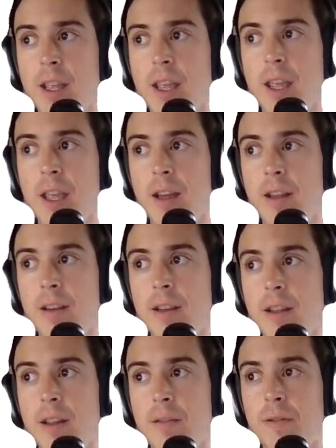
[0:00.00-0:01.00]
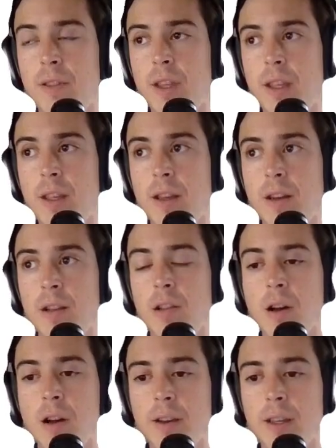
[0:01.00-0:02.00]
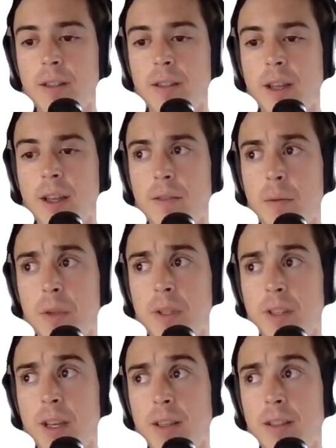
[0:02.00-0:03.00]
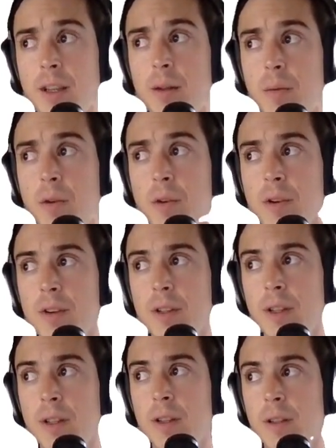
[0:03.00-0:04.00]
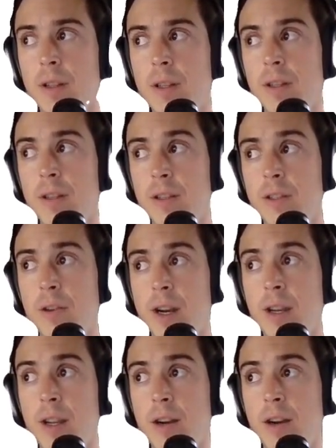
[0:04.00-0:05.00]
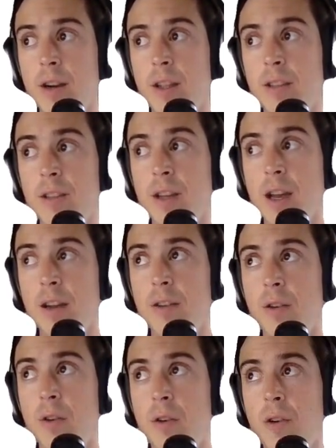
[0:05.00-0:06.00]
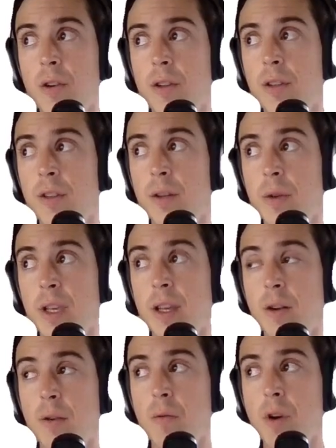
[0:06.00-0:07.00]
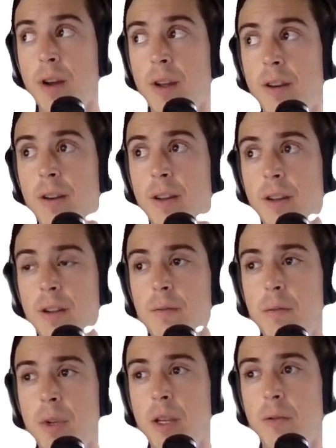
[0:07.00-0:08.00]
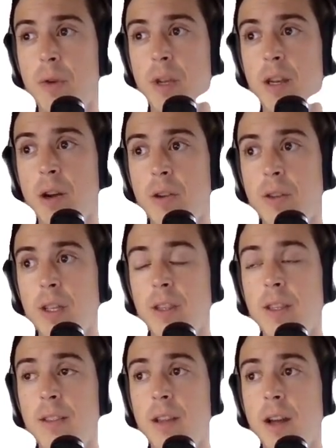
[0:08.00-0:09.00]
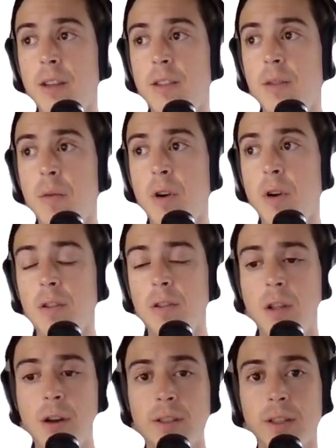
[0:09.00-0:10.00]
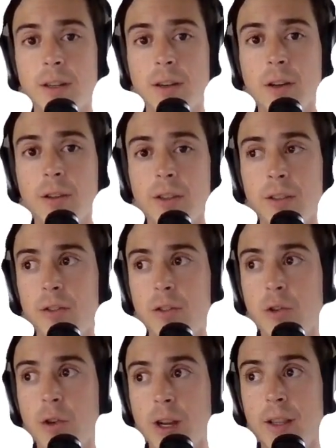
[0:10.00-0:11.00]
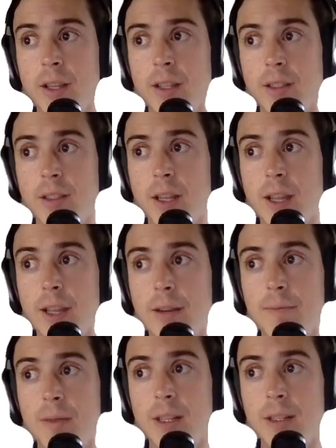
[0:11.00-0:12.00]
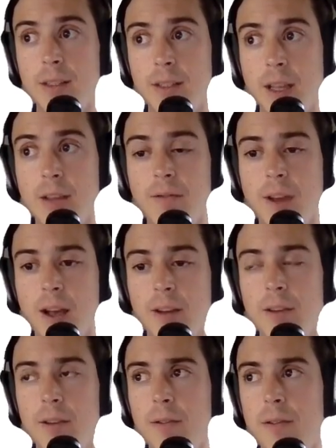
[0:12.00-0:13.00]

And if the login date from the second table, this right here, is not null, then we get a 1, meaning we know that this customer logged in on this trailing date value.